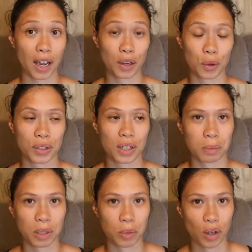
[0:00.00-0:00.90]
I used up
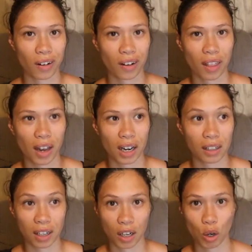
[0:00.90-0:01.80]
some yarn that I
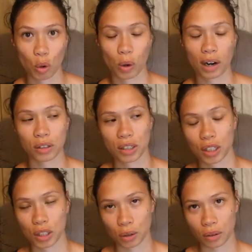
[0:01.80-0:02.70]
didn't know what else to
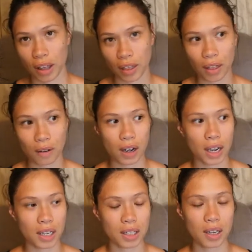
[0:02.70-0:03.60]
do with
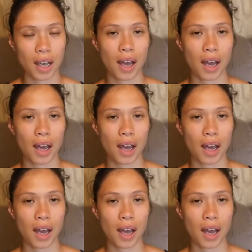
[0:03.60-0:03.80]
otherwise,